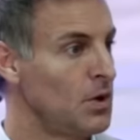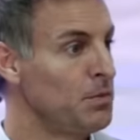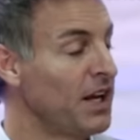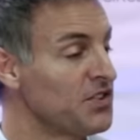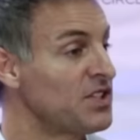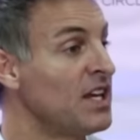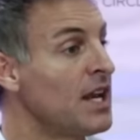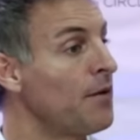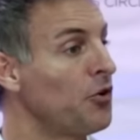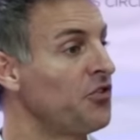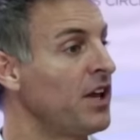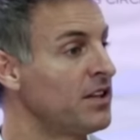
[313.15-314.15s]
because they
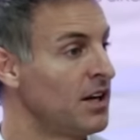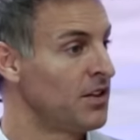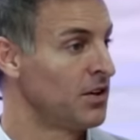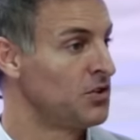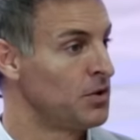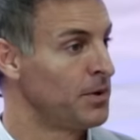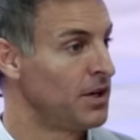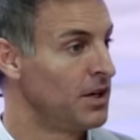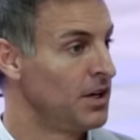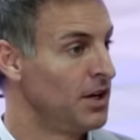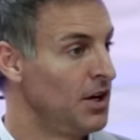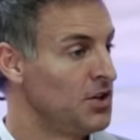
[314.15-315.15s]
never sent anything to me.
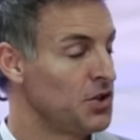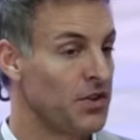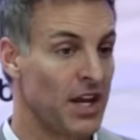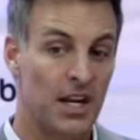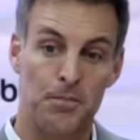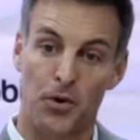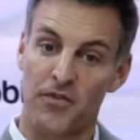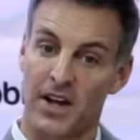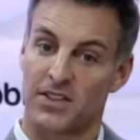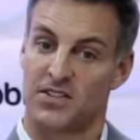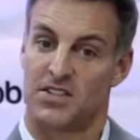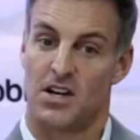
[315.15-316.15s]
So they didn't
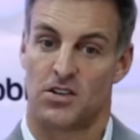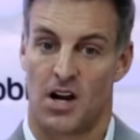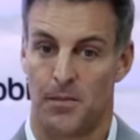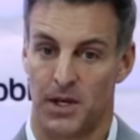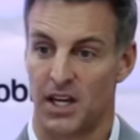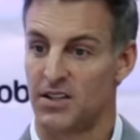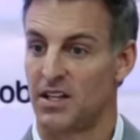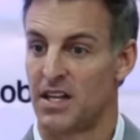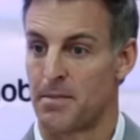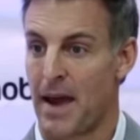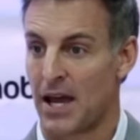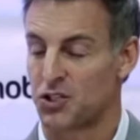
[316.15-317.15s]
prevent the sale coming in. They
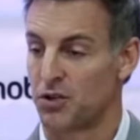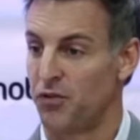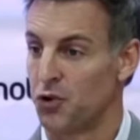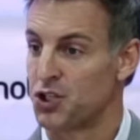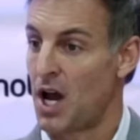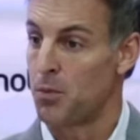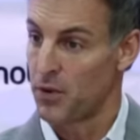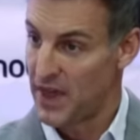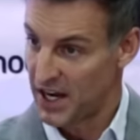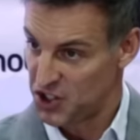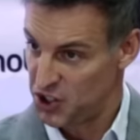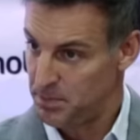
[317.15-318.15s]
did a masterful job with
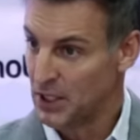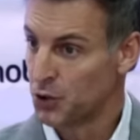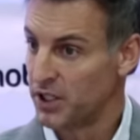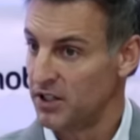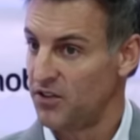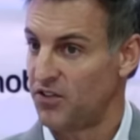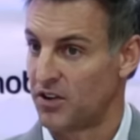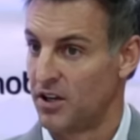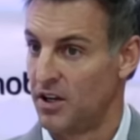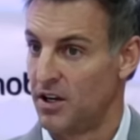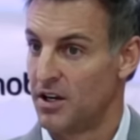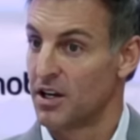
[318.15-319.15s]
that experience
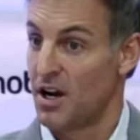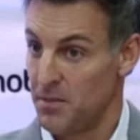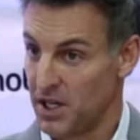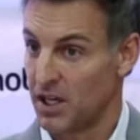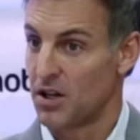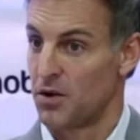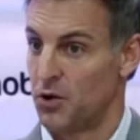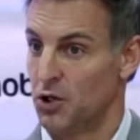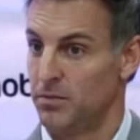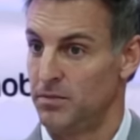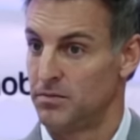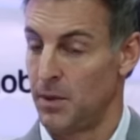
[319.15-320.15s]
coming into the
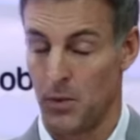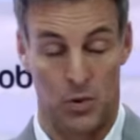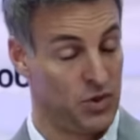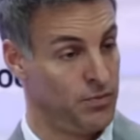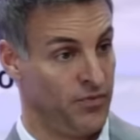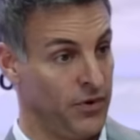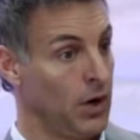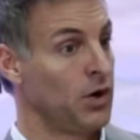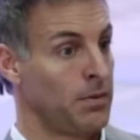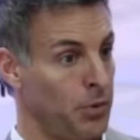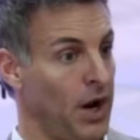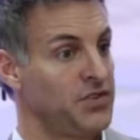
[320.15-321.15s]
room, and it was very
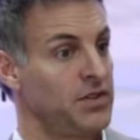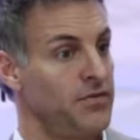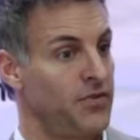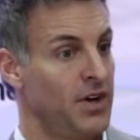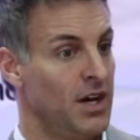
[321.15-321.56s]
impressive.